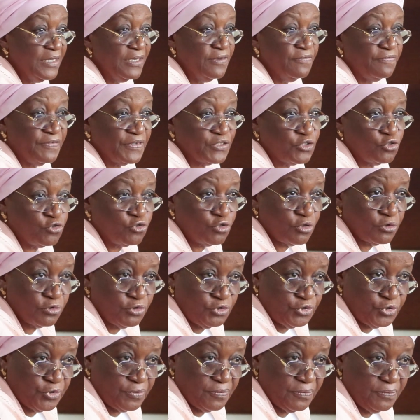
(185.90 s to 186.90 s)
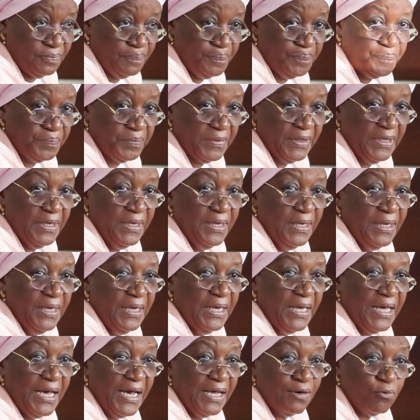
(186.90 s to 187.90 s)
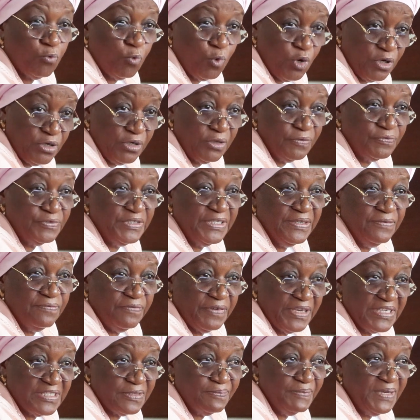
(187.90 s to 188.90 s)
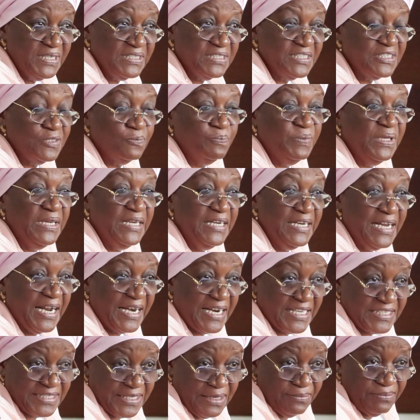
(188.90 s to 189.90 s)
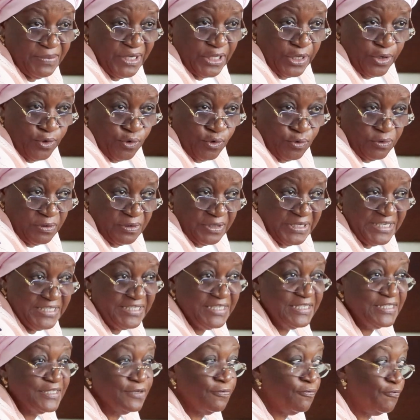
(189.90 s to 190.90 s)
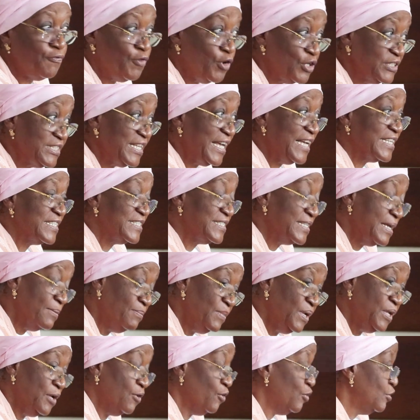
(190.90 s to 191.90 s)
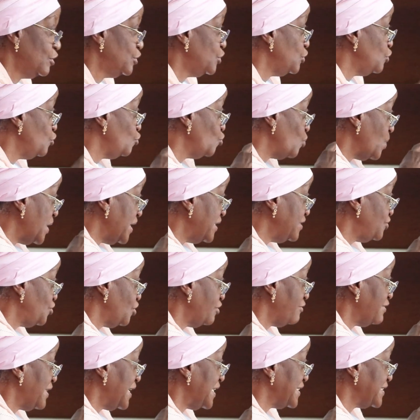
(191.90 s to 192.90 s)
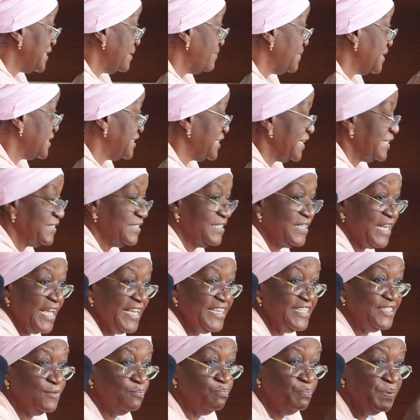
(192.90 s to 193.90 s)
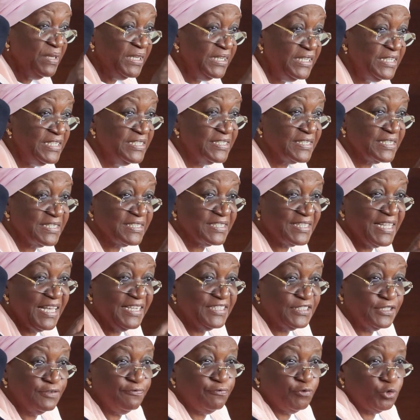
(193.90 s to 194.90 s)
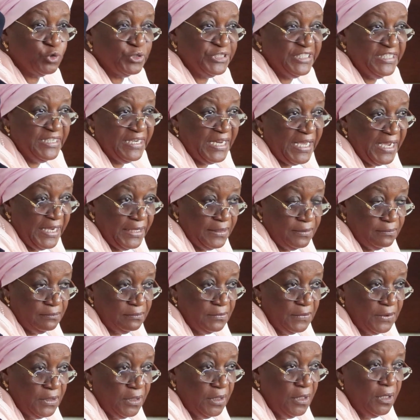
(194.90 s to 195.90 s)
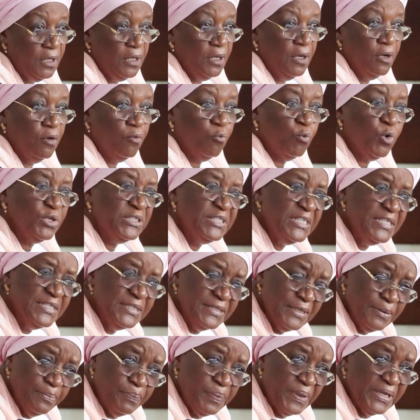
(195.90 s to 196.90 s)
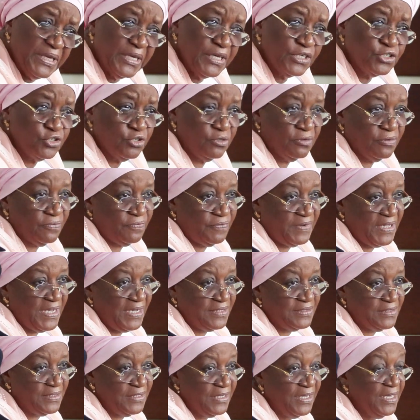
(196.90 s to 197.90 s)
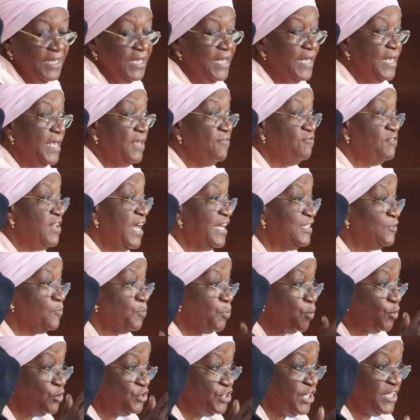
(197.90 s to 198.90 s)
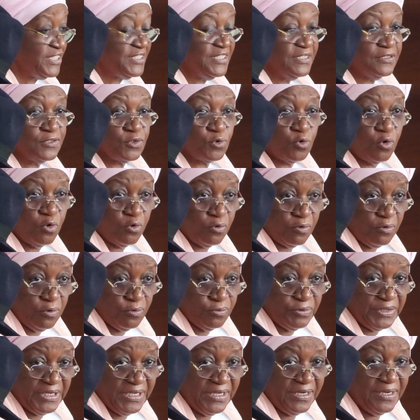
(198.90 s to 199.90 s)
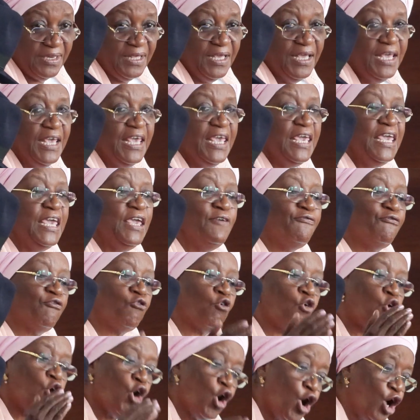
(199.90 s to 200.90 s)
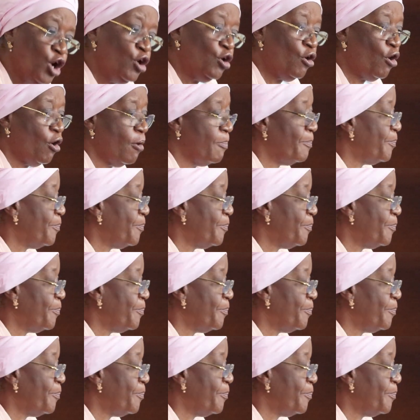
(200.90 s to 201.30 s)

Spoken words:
the infrastructure. And one of the investments is building an assembly hall. It is the first assembly hall the UN General Assembly Secretariat is building since 1949. What is the implication of that? If that project is concluding, if called